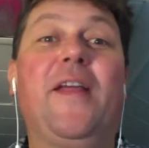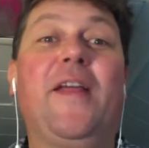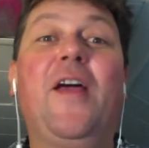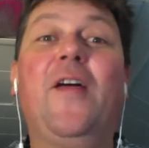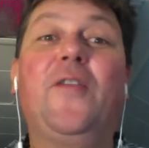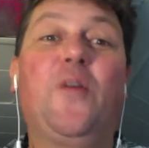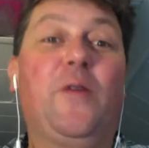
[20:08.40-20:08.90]

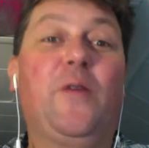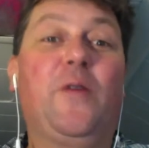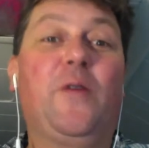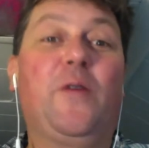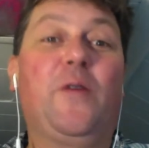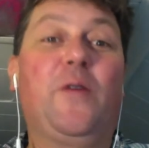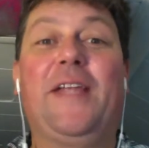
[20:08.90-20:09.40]
to always feel
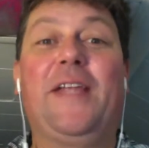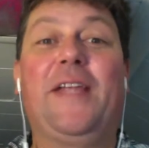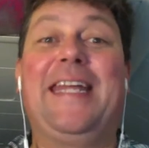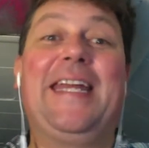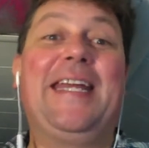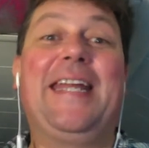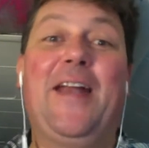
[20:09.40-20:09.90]
like you
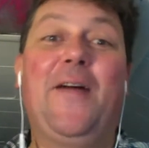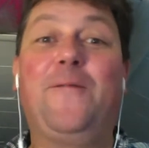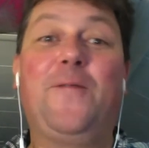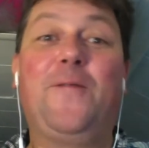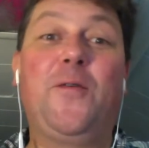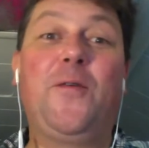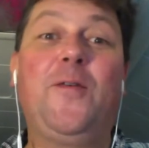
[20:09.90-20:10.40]
didn't get
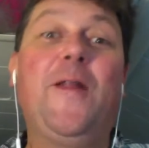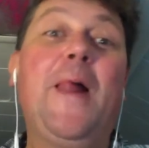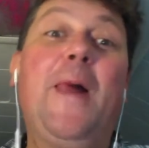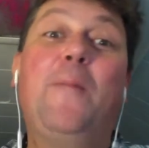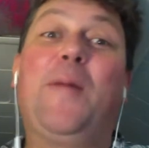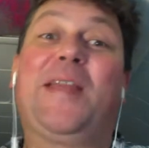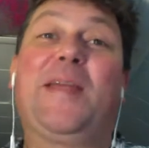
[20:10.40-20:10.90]
enough
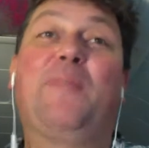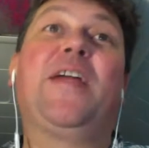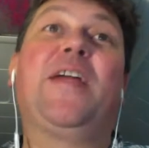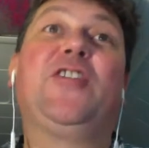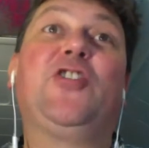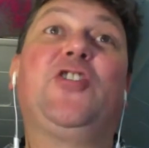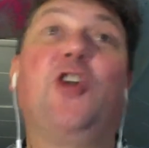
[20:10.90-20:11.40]
food, but to
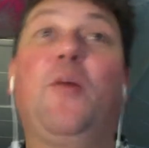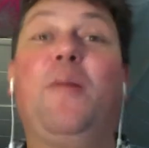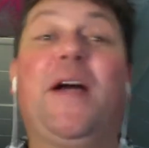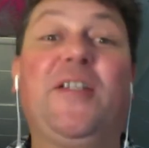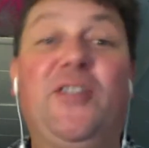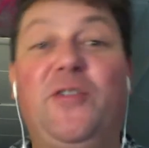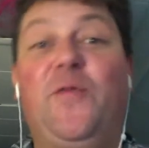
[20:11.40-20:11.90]
bring so
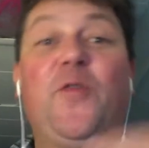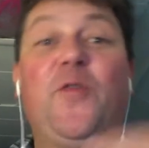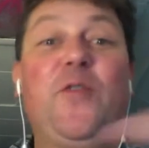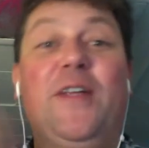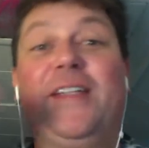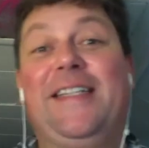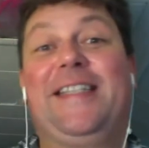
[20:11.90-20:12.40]
much
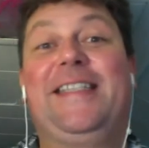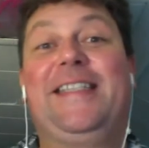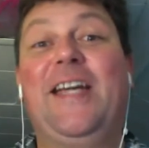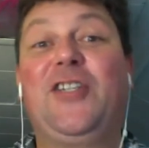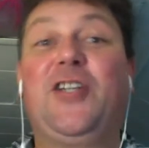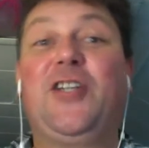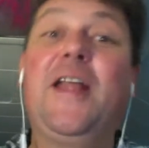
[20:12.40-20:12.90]
food in
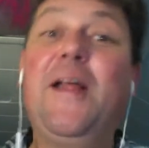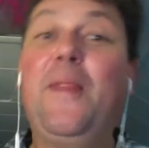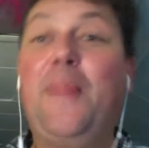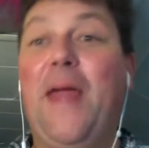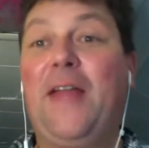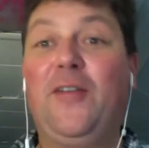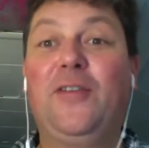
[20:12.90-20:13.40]
succession
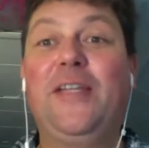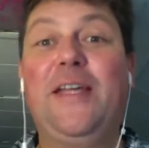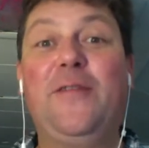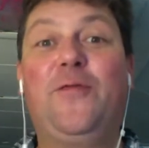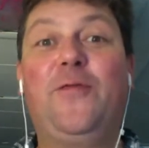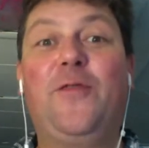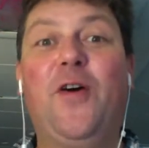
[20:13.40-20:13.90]
that you
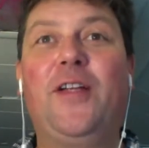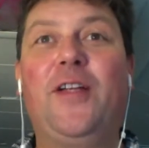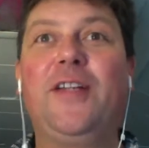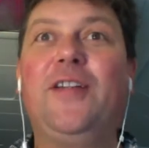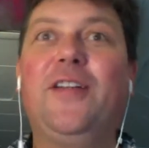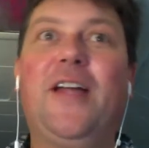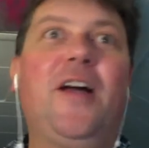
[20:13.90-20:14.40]
leave
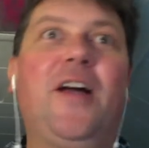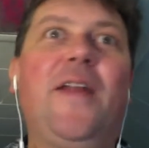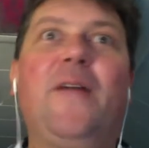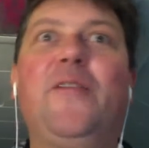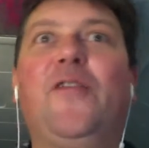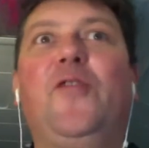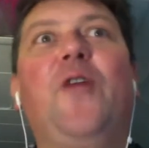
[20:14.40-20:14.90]
full and you're like, oh,
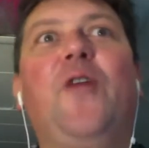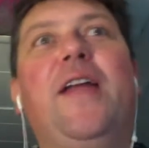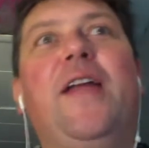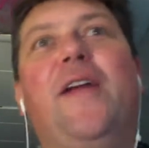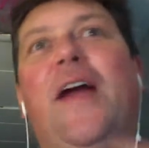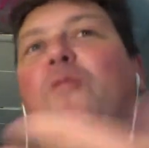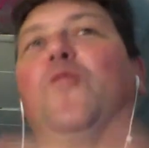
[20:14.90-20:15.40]
that was
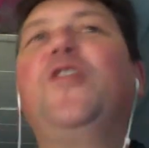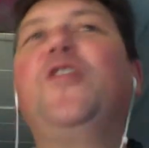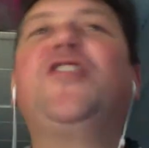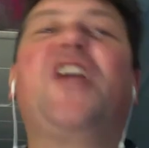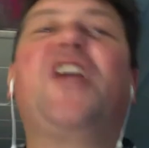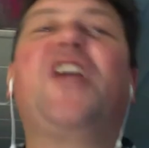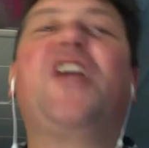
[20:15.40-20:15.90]
great. I
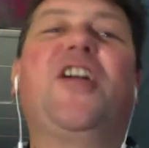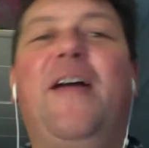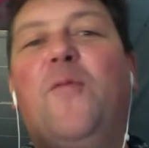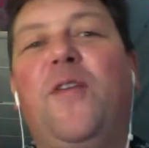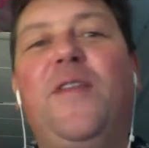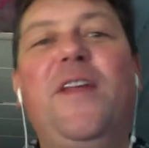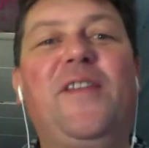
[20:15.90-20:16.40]
wish I could have
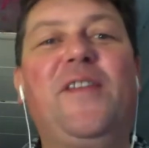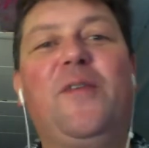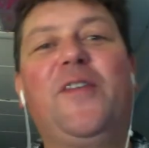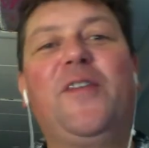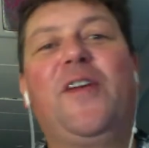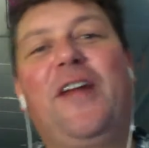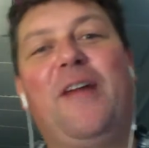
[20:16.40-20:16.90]
more of this. I
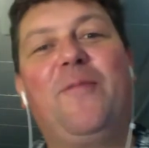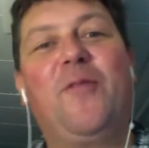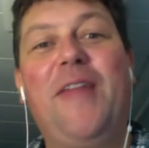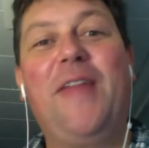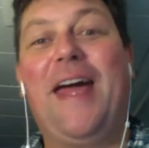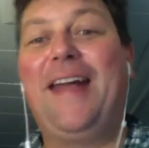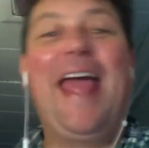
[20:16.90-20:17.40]
wish I could have
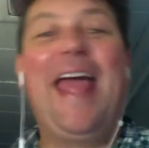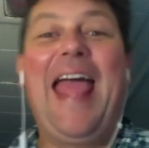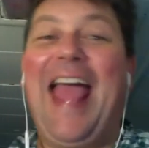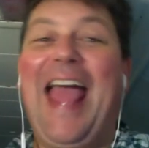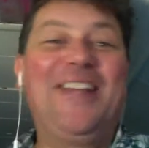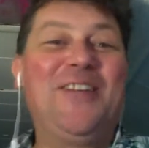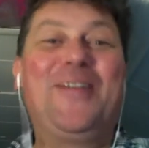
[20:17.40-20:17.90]
more of that.
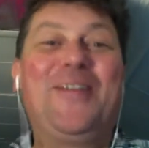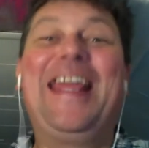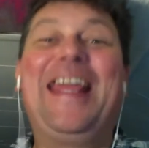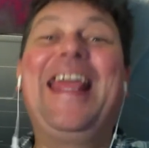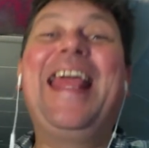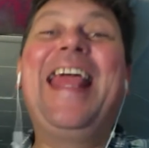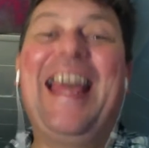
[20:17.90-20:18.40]
And you
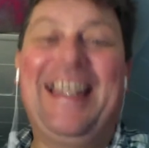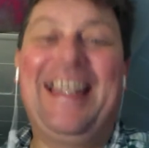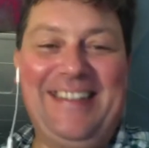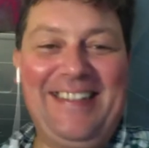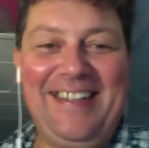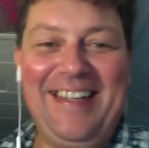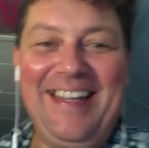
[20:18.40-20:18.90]
can't
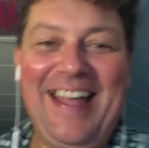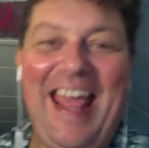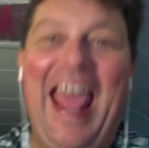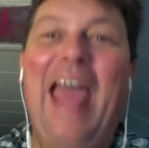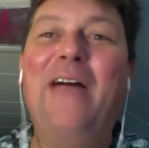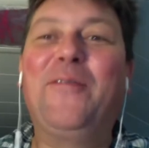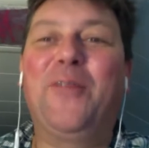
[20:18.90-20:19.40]

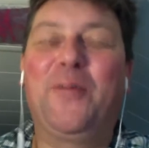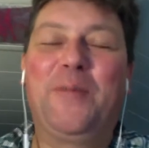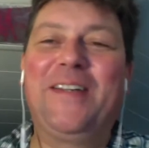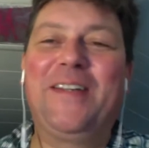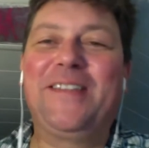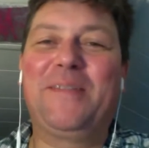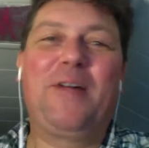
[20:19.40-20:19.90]
ever,
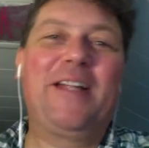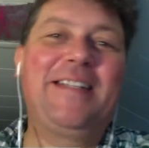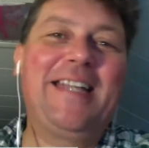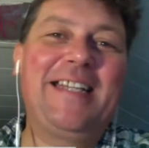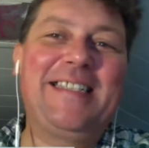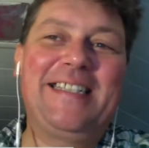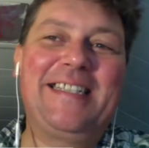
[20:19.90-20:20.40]
because it probably
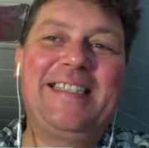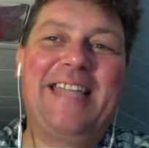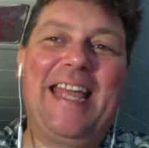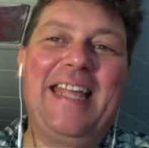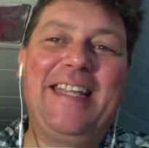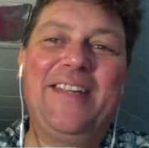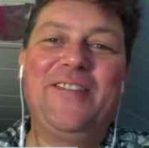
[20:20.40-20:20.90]
takes 6
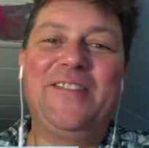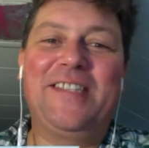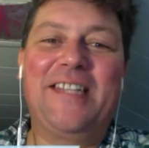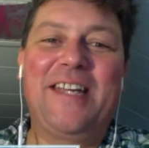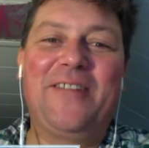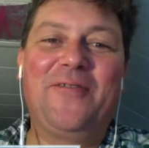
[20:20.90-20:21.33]
to 8 years to get a